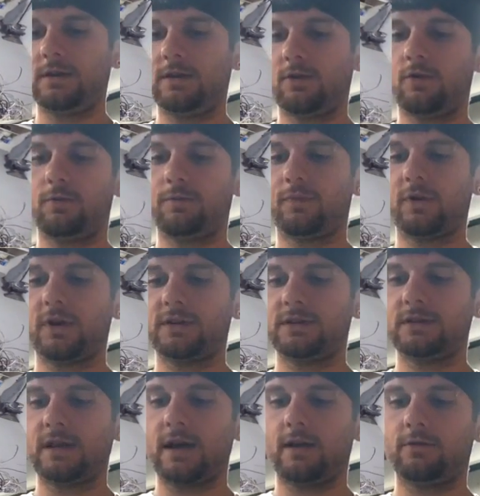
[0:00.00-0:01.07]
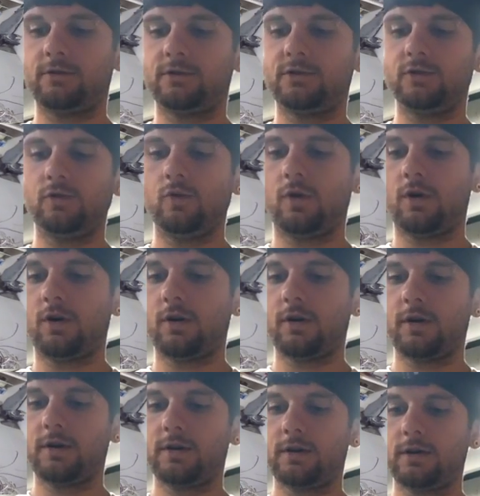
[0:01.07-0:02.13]
Don't press down too
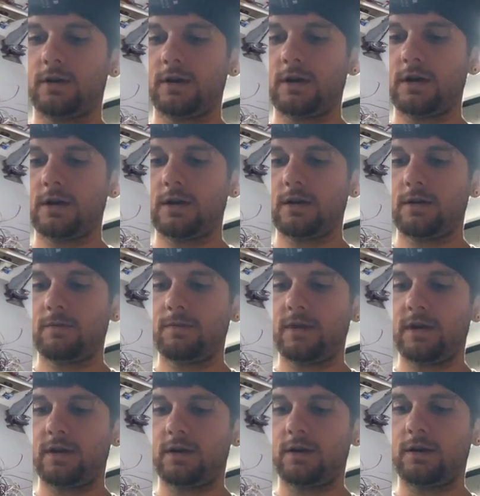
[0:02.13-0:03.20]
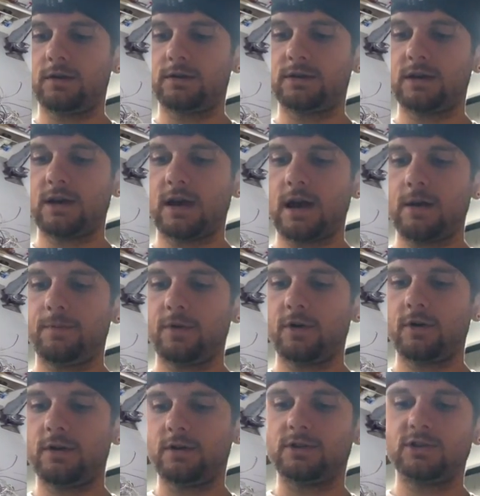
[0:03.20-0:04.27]
hard because
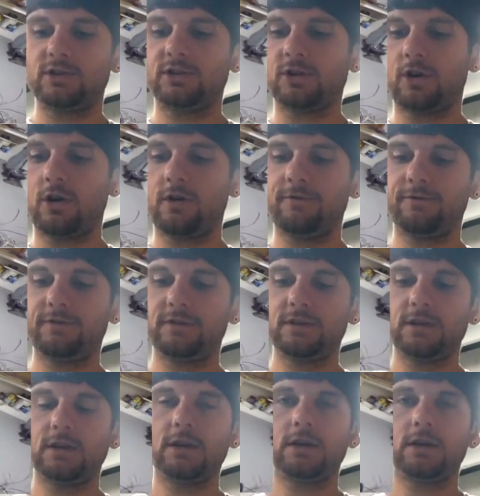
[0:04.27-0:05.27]
copper is soft,